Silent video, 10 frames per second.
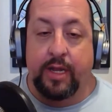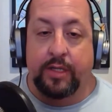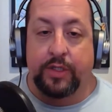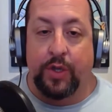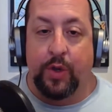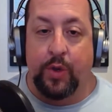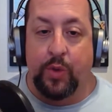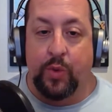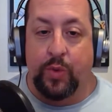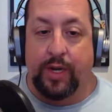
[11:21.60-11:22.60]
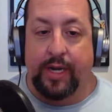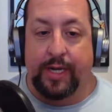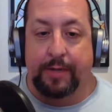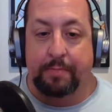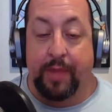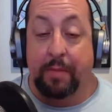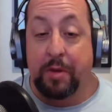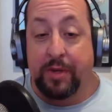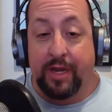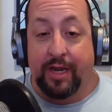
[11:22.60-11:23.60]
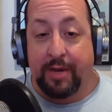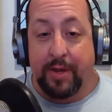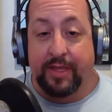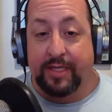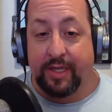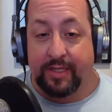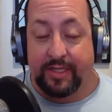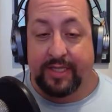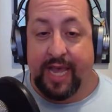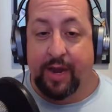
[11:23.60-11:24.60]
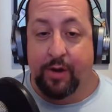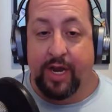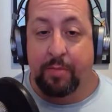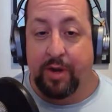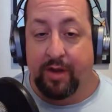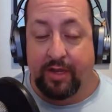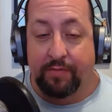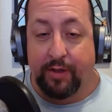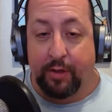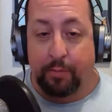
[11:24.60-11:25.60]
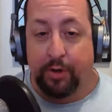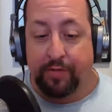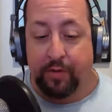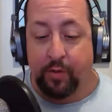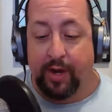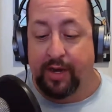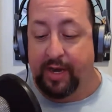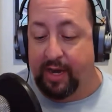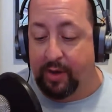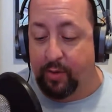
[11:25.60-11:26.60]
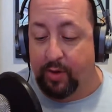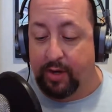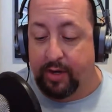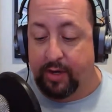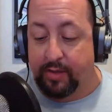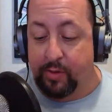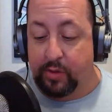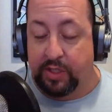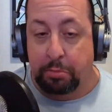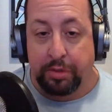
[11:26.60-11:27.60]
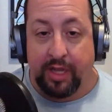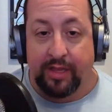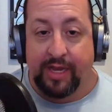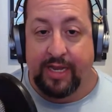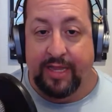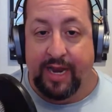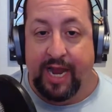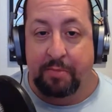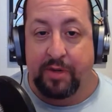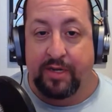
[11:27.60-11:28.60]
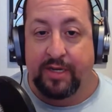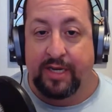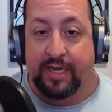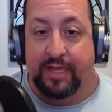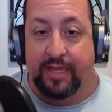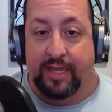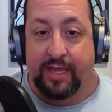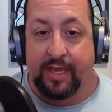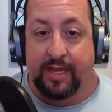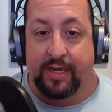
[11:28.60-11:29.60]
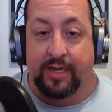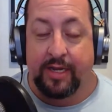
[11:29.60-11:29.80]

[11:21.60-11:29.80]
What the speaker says: So I'm going to be talking about this on Saturday, but I'll give you a little preview right now. There was some bloodletting that happened in the